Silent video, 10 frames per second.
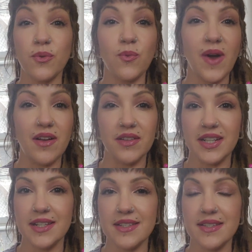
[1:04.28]

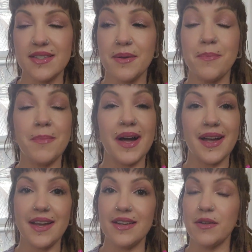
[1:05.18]
wellness,
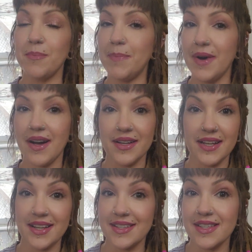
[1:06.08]
mind,
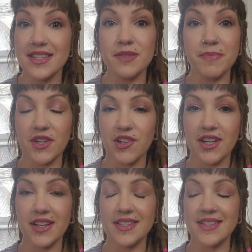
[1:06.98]
body, and
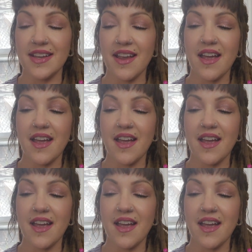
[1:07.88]
spirit.